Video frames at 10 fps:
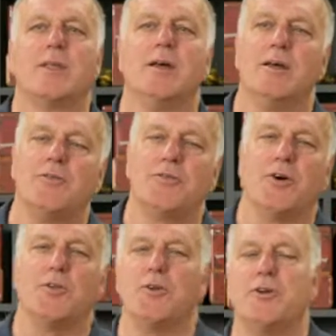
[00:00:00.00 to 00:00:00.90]
So
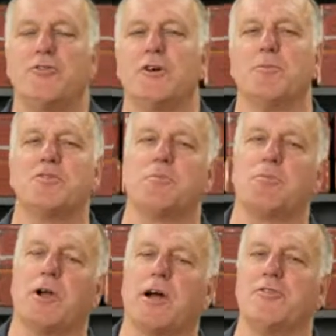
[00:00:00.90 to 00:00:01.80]
there is some
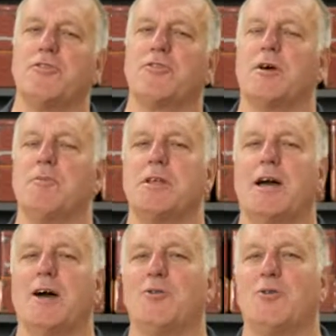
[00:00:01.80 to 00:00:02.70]
surprises coming
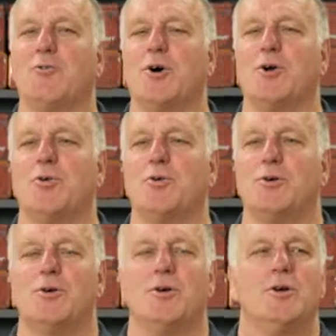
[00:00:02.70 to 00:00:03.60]
down the road.
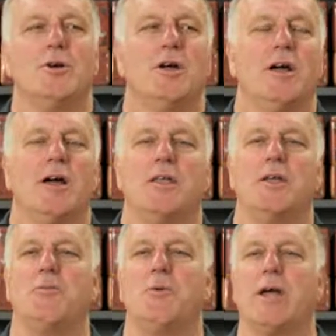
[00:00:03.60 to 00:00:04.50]
And
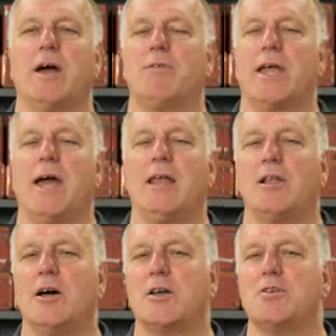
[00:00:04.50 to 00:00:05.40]
then we have the
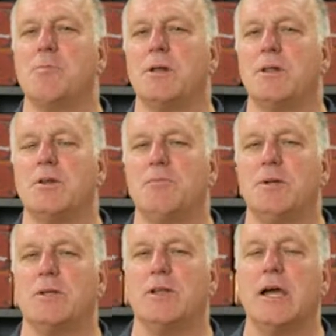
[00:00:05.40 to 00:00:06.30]
catalog has been a little bit
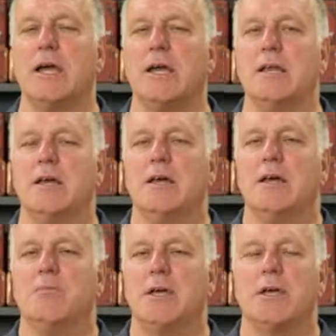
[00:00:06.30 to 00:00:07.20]
delayed
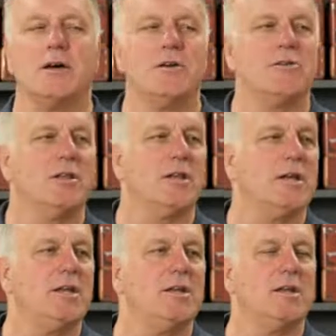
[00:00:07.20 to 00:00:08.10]
because the
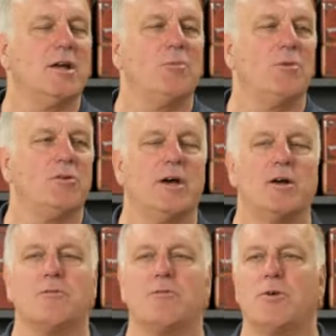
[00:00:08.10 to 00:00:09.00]
lady that helped us out,
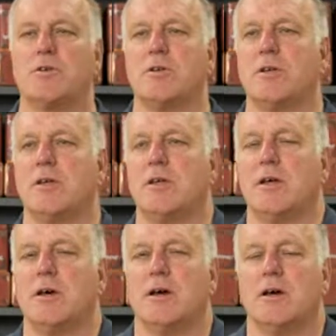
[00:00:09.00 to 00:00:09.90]
unfortunately,
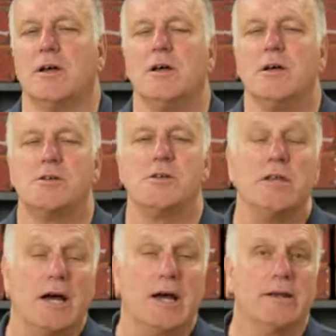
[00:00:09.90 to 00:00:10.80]
she
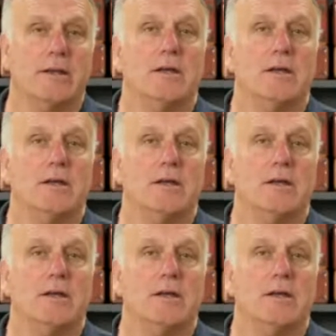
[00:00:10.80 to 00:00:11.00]
died.